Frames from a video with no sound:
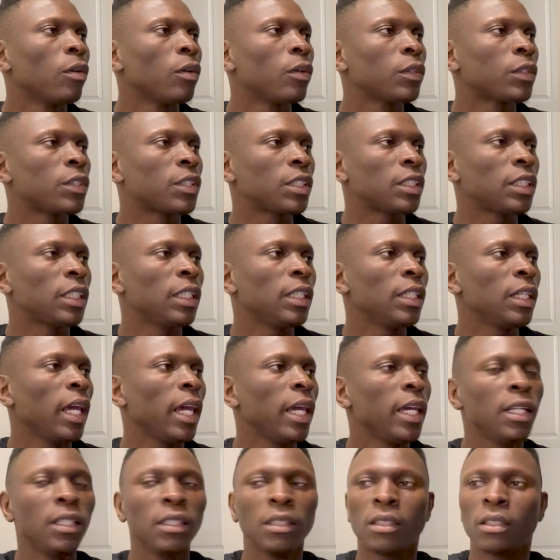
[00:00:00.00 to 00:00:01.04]
C
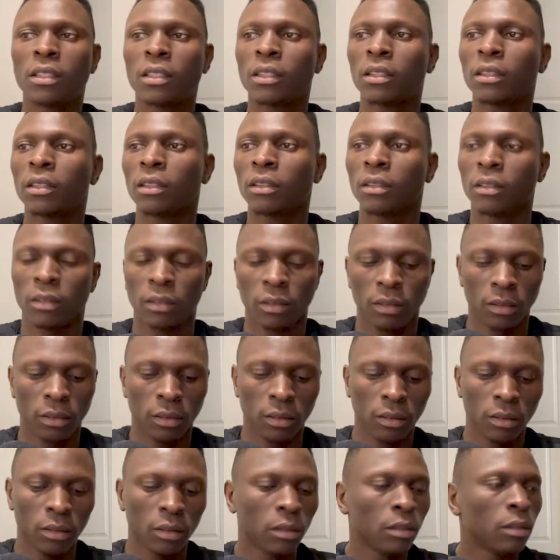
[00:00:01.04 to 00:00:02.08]
int
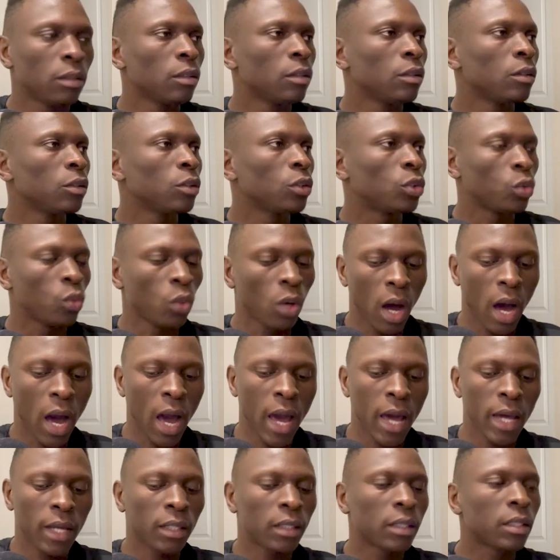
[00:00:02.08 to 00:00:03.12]
to
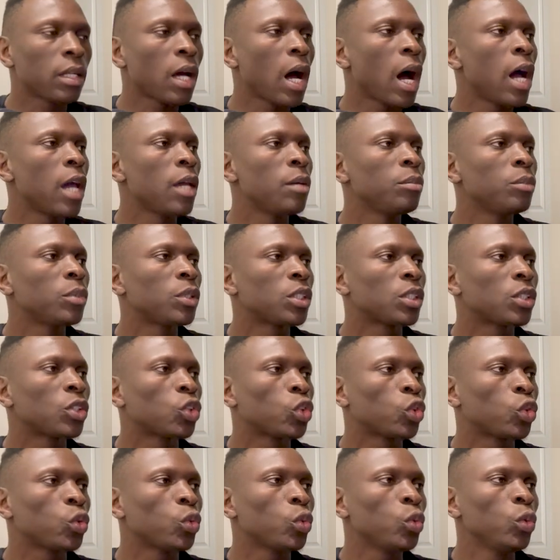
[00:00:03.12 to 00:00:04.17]
I
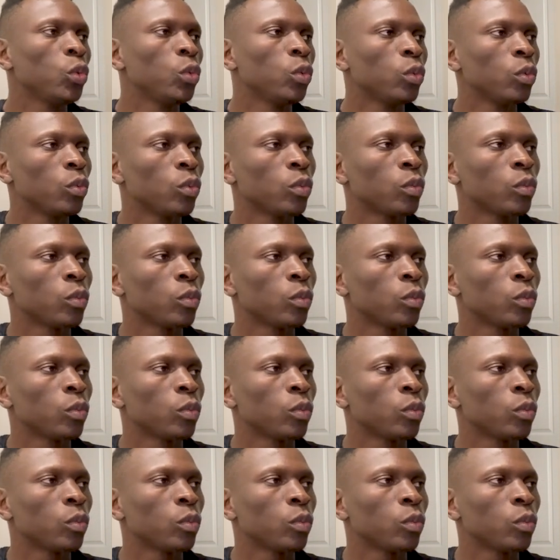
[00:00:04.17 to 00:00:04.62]
times 2